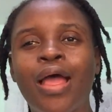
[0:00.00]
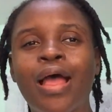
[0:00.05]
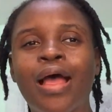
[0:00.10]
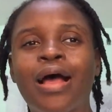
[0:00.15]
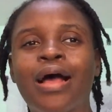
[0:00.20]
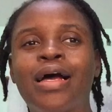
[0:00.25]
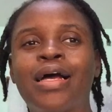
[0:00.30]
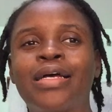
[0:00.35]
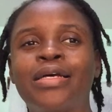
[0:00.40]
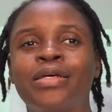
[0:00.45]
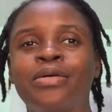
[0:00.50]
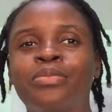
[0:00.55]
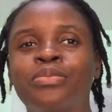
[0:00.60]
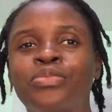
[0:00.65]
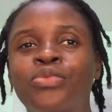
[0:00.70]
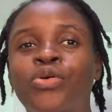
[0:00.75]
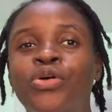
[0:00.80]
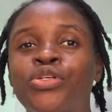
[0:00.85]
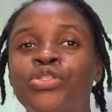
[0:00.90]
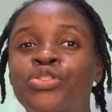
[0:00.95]
I am
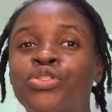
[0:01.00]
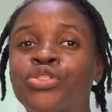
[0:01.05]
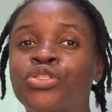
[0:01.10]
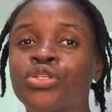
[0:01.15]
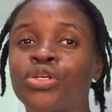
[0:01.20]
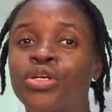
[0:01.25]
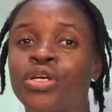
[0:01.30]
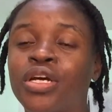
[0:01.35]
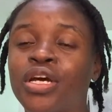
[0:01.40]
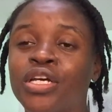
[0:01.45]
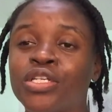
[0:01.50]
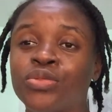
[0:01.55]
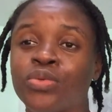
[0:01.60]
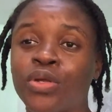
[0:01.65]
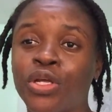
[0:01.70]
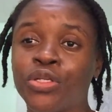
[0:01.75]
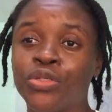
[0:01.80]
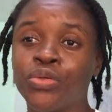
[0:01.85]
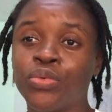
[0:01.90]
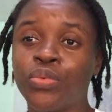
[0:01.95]
going to show you guys what
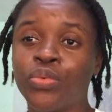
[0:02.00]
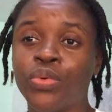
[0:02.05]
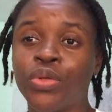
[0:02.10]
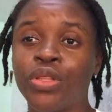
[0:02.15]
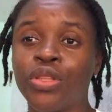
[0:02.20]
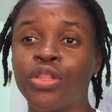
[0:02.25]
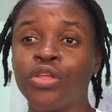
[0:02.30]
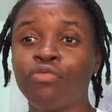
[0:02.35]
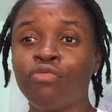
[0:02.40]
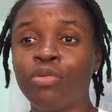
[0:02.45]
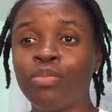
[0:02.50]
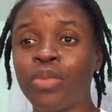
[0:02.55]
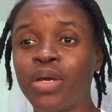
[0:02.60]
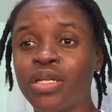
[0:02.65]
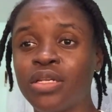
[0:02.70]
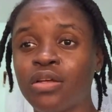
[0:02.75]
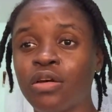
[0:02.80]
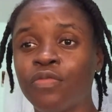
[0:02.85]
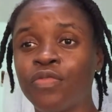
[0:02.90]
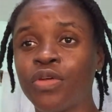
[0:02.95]
I do with the
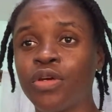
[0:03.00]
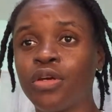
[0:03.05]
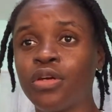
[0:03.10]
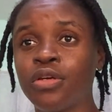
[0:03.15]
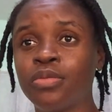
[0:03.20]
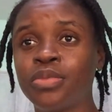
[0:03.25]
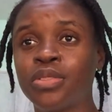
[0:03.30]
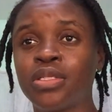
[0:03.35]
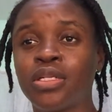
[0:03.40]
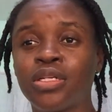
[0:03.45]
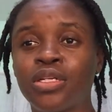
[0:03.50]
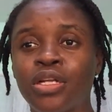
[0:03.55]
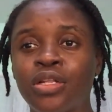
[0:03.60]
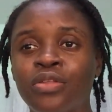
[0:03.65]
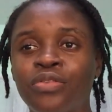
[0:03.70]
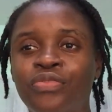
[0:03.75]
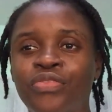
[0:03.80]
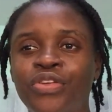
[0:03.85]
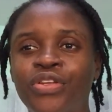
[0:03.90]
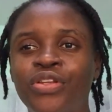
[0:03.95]
remainder of the herbs in
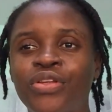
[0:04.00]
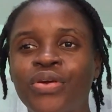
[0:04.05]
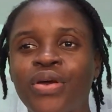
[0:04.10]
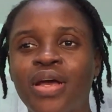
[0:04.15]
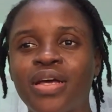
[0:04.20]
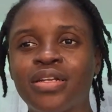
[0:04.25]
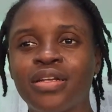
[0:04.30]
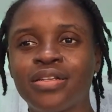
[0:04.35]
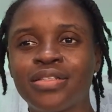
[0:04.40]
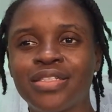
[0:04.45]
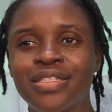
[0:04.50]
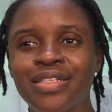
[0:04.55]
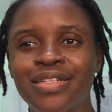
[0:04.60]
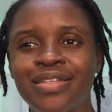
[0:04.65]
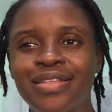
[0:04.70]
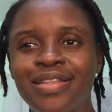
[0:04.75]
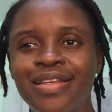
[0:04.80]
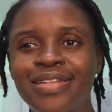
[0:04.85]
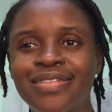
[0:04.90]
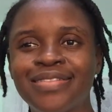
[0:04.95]
another video, and until
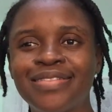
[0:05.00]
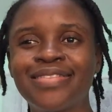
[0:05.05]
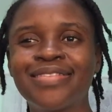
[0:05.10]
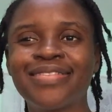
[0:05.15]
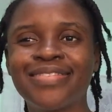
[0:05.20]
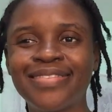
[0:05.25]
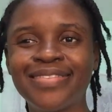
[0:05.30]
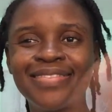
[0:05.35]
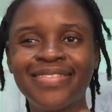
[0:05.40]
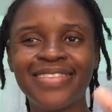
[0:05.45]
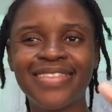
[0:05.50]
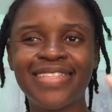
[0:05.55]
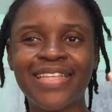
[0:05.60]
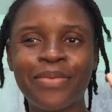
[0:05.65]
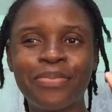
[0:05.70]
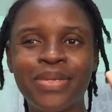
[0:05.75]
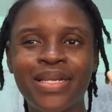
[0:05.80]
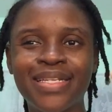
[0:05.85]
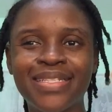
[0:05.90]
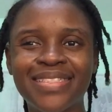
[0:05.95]
then, stay
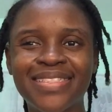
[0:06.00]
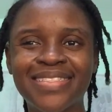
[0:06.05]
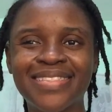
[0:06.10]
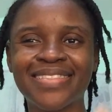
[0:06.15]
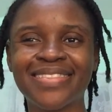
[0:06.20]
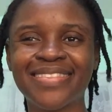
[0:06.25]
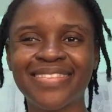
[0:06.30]
blessed.